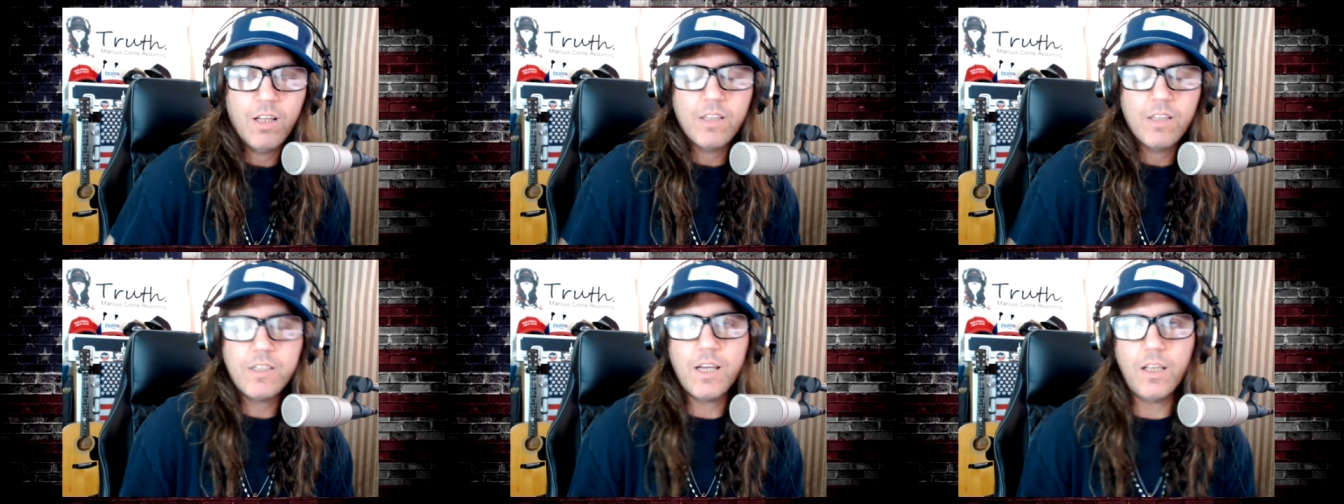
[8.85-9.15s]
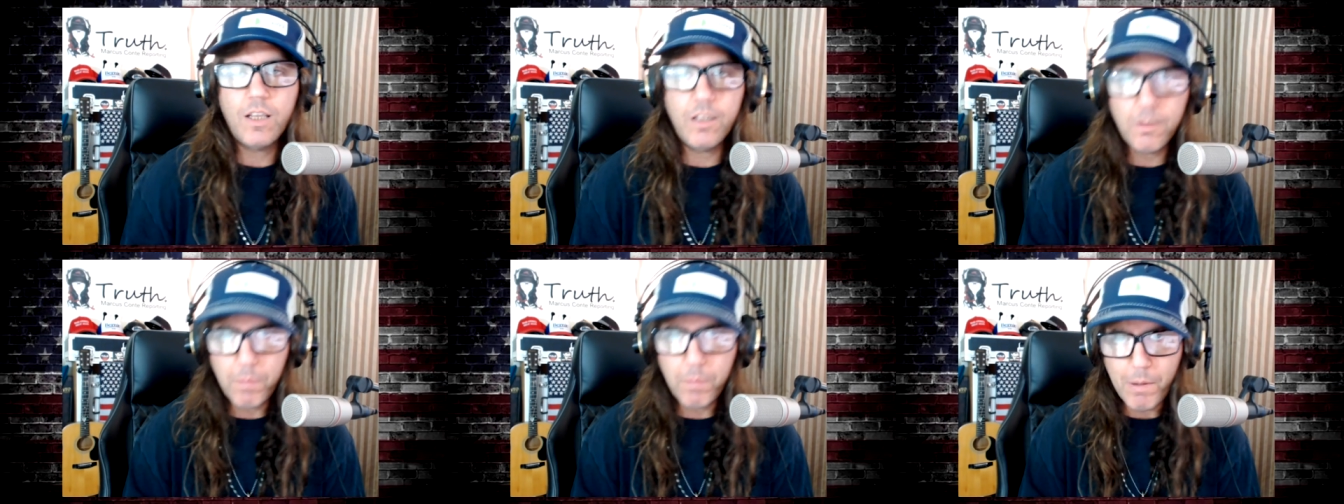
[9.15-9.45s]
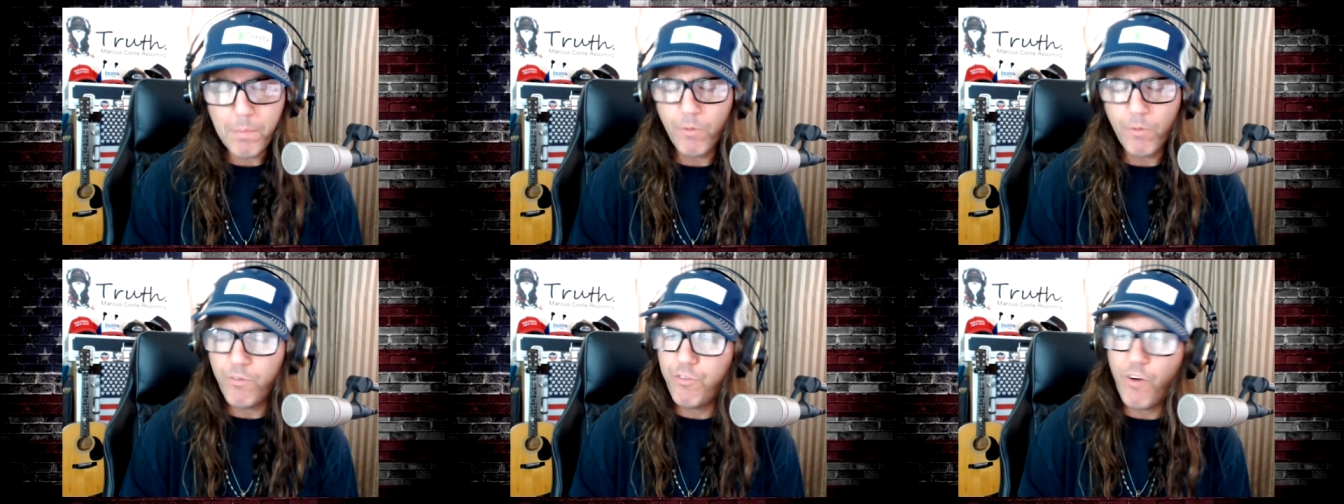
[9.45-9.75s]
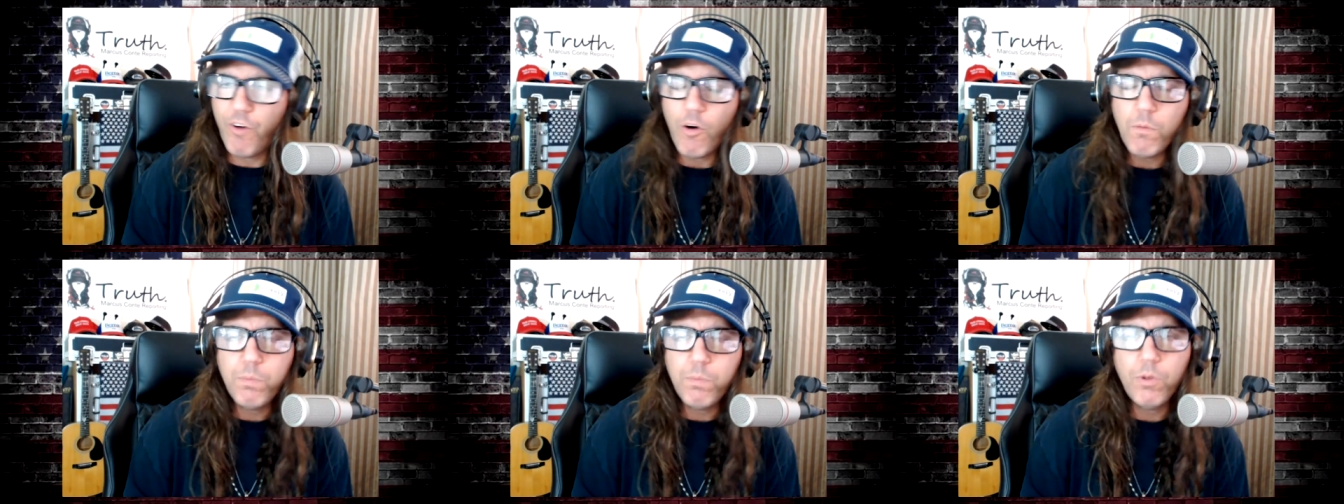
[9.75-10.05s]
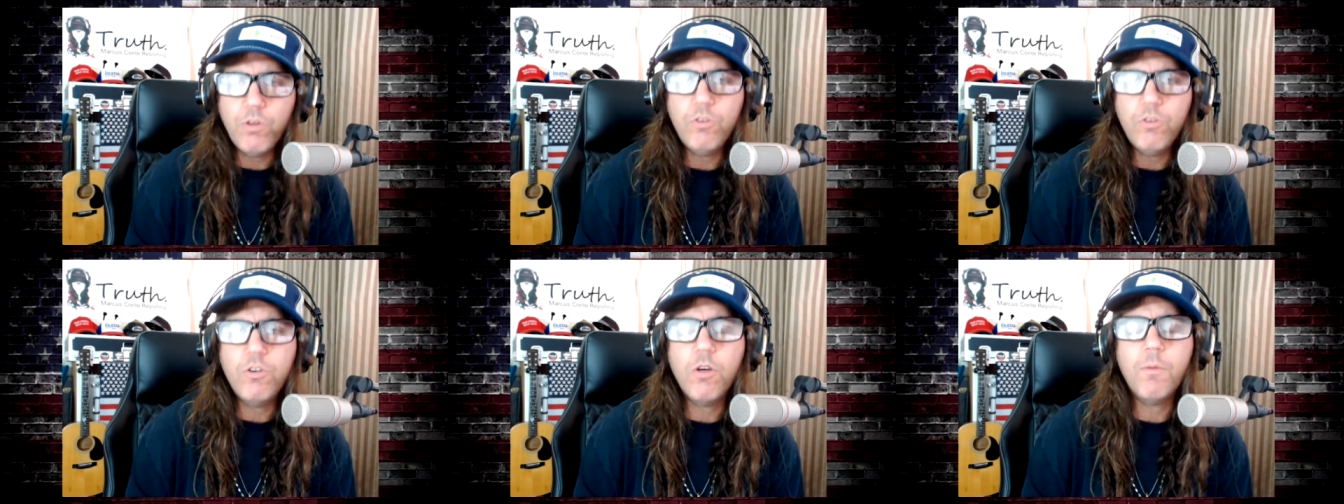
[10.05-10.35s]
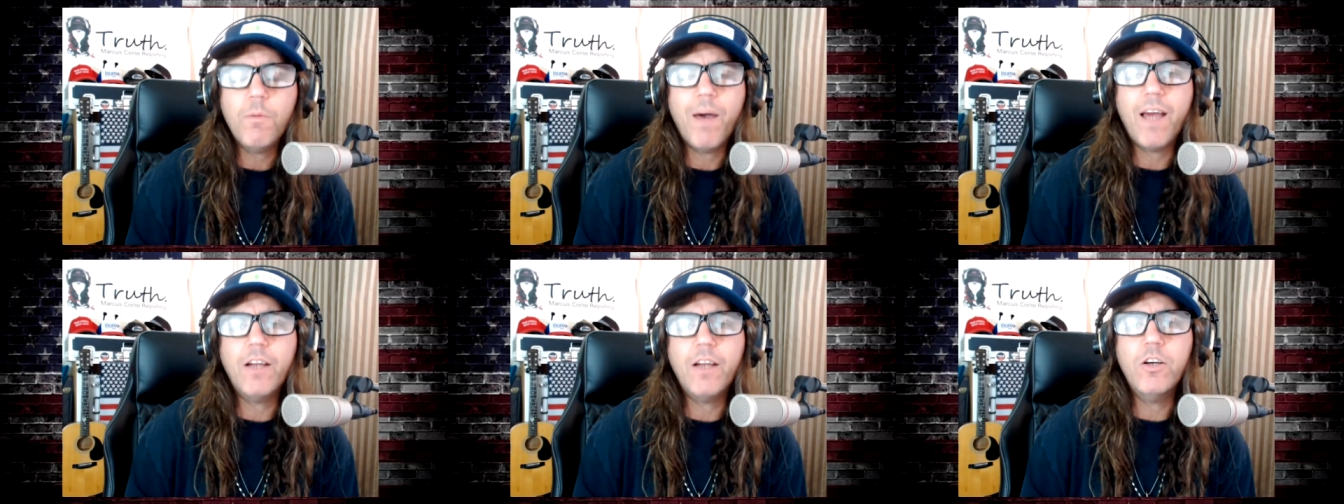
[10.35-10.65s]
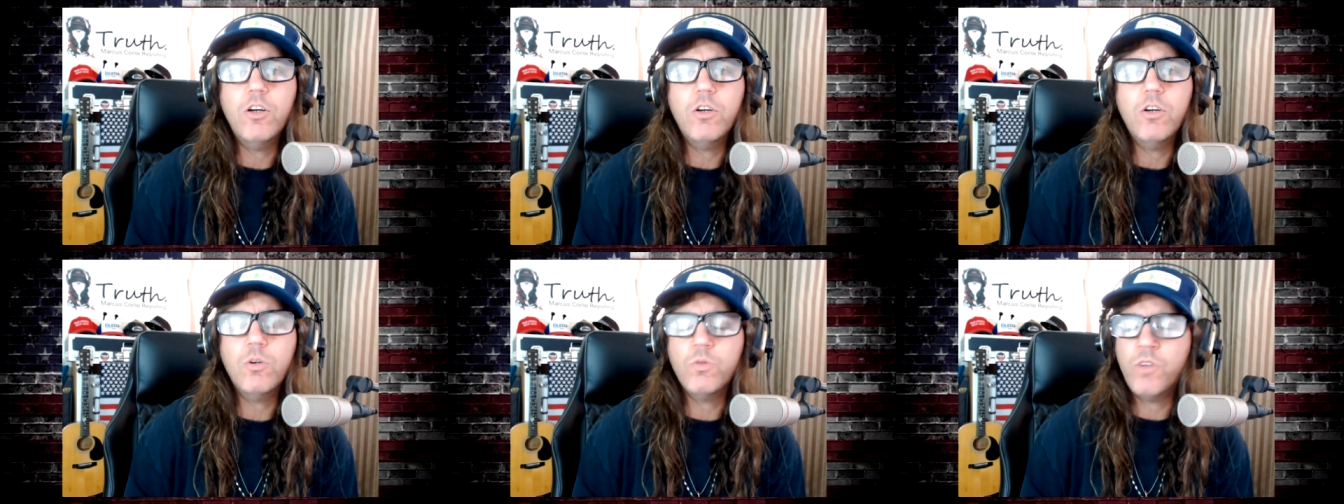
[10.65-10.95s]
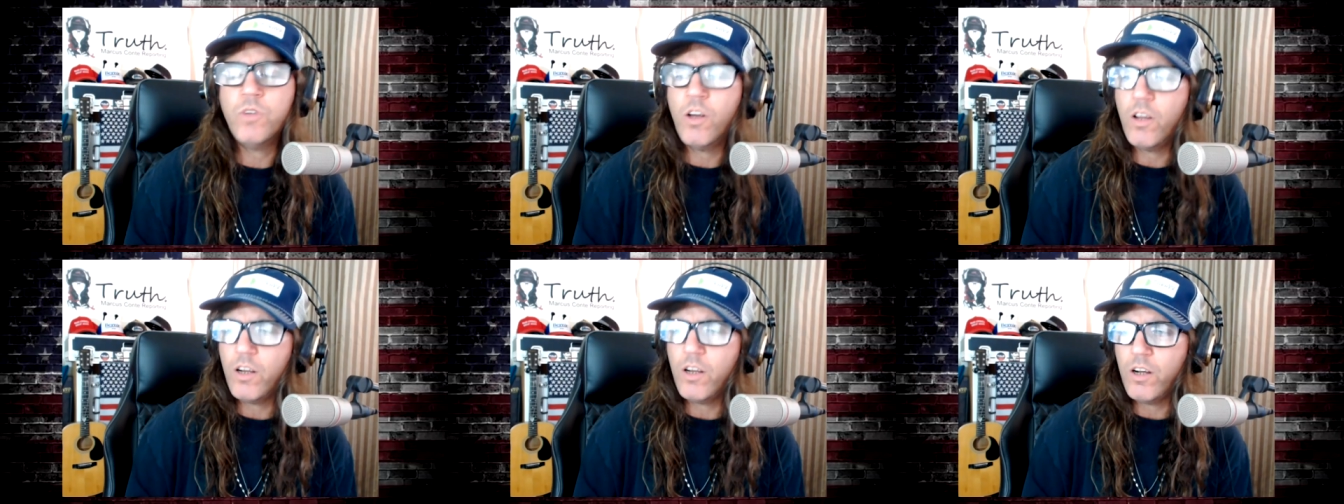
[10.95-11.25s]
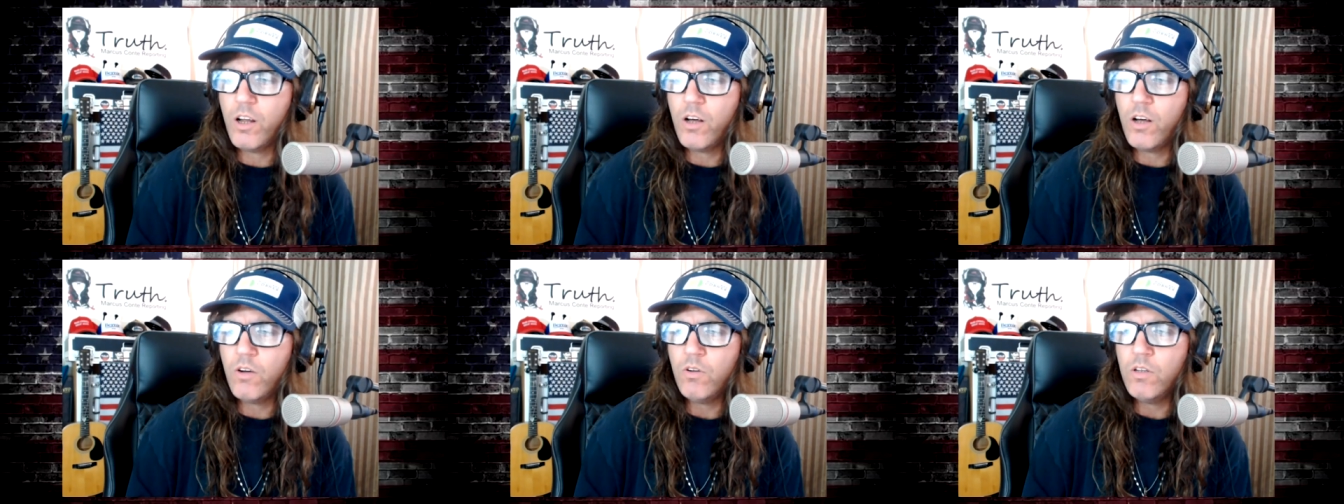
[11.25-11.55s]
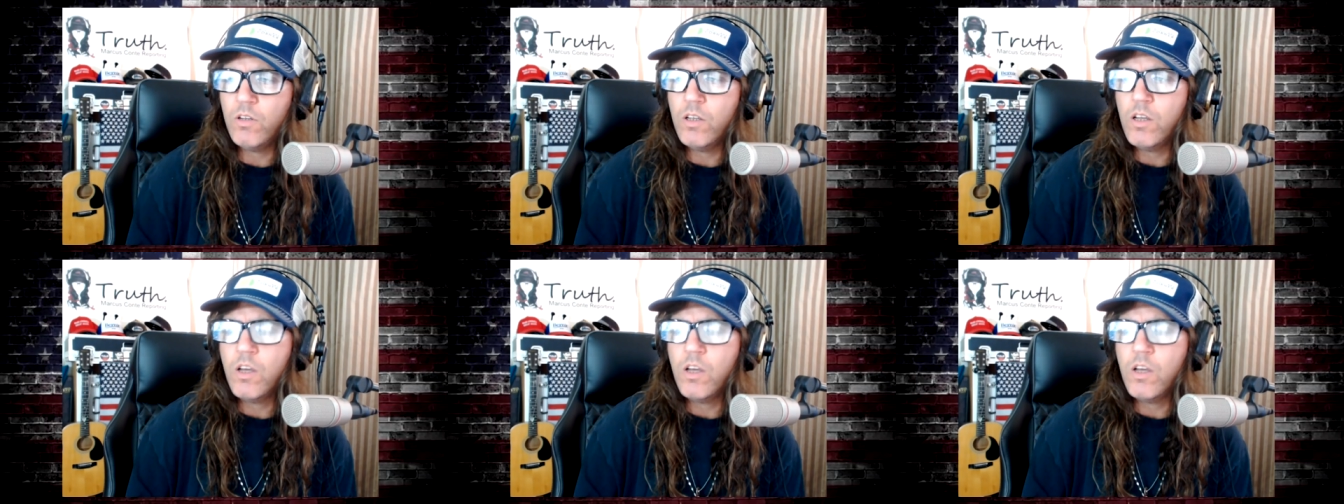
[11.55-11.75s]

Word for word: telling people vote blue no matter who. No, no, no.